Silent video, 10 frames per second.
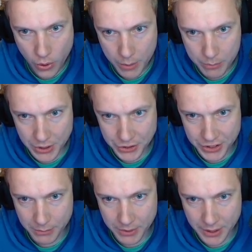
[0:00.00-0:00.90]
Please
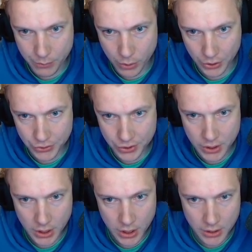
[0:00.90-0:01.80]
tell me that works.
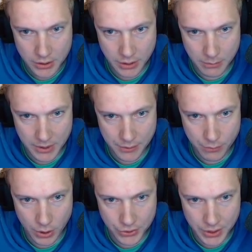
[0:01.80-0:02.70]
Tell me that
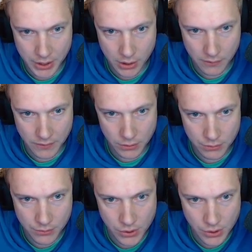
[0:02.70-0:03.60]
works and I love you.
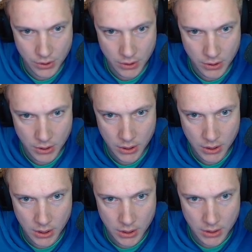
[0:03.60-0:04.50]

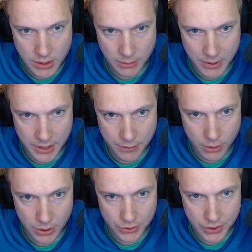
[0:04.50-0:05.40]
Tell me that
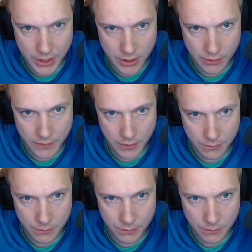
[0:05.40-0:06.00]
works and I love you.